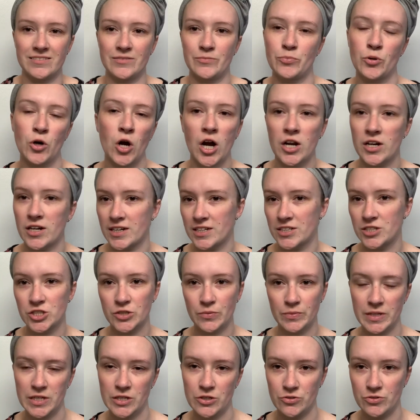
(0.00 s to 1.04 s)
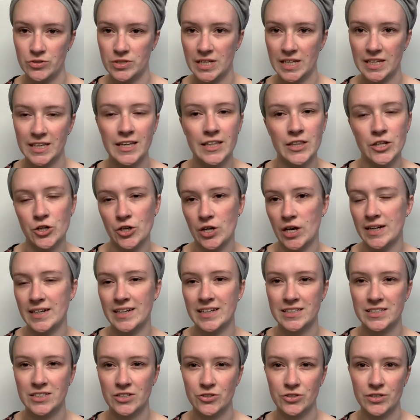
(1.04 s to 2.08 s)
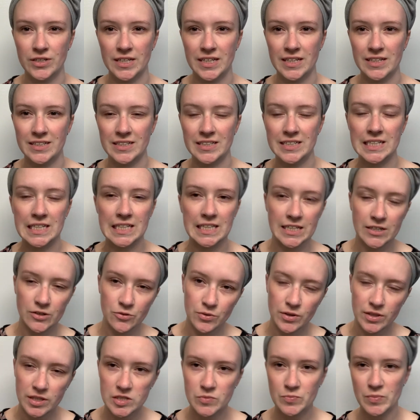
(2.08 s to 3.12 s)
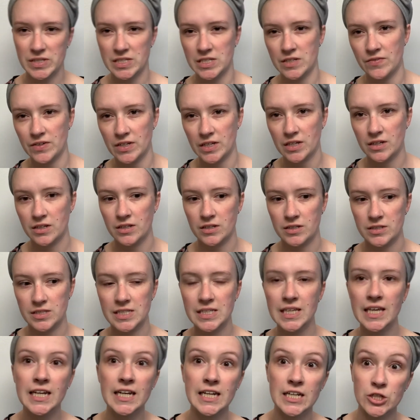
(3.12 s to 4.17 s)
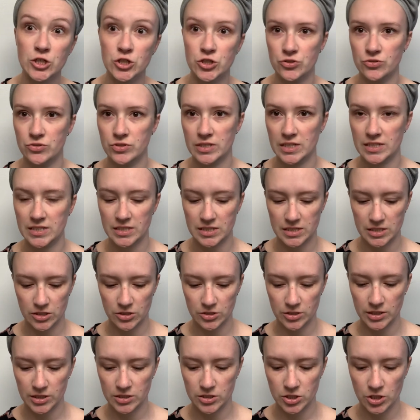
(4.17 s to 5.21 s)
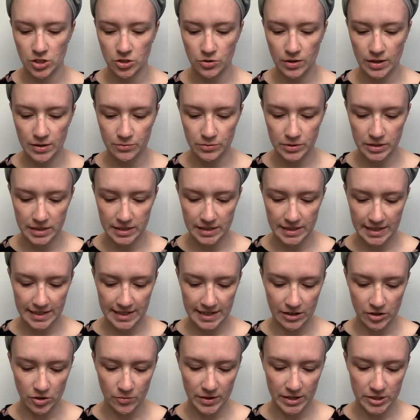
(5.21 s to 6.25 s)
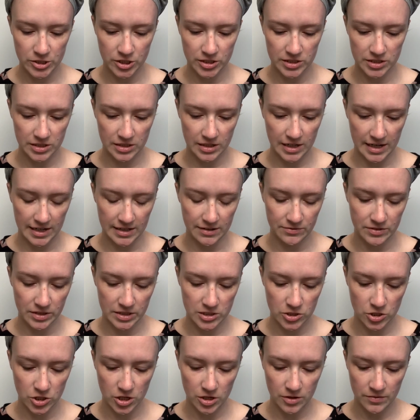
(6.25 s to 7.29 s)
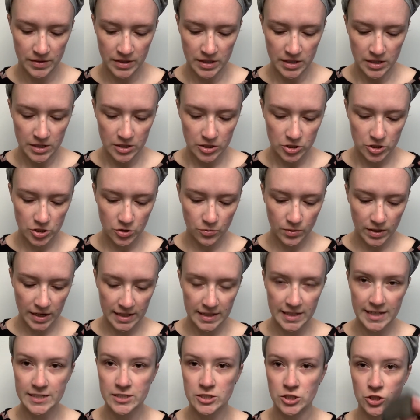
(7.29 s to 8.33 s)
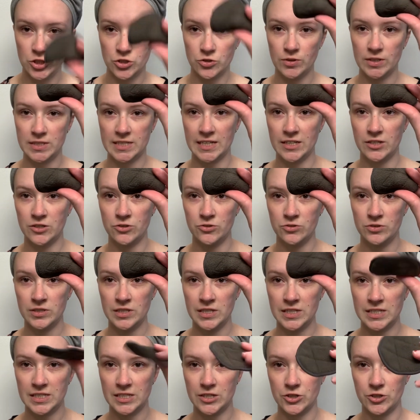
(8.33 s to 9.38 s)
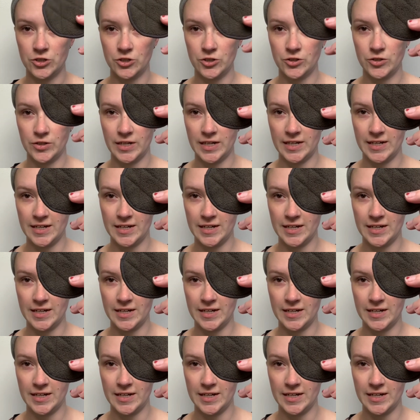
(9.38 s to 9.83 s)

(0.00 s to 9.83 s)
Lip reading: products to be using and they're not necessarily dealing with specific skin issues necessarily. So I really like Countermatch because it kind of does it all. So what I like to do is I use these little